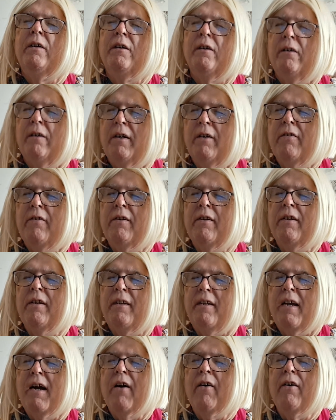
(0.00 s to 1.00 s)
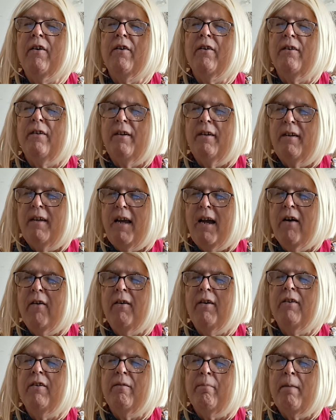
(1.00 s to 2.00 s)
Russian,
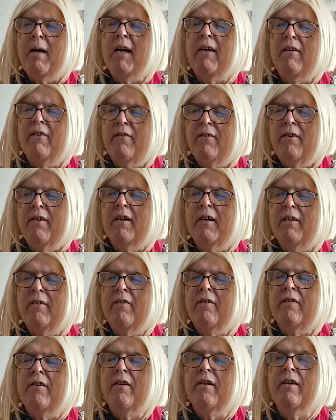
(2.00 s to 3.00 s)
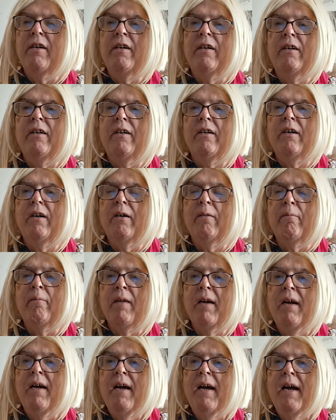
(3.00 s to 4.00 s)
Italian, Spanish, Dutch, and
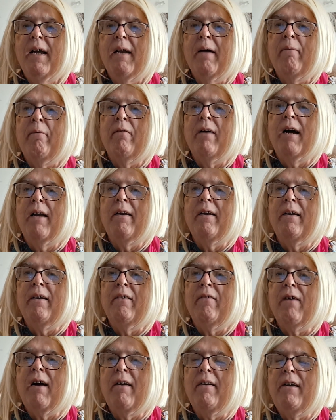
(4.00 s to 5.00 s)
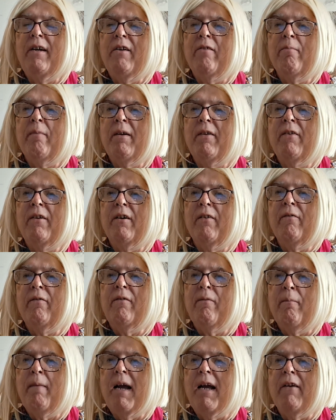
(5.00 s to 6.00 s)
I'm trying to teach myself
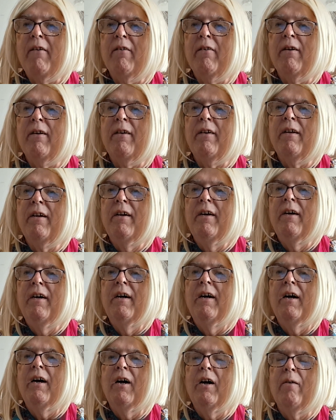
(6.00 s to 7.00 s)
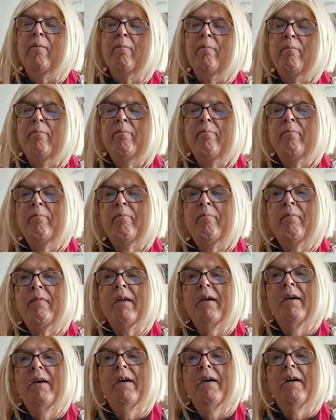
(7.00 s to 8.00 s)
Mandarin. Um,
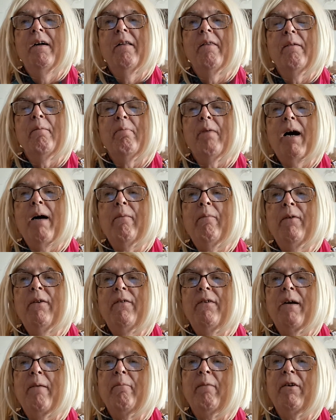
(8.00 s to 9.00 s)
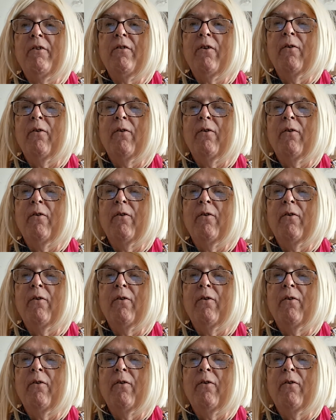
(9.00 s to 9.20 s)
the problem is I'm much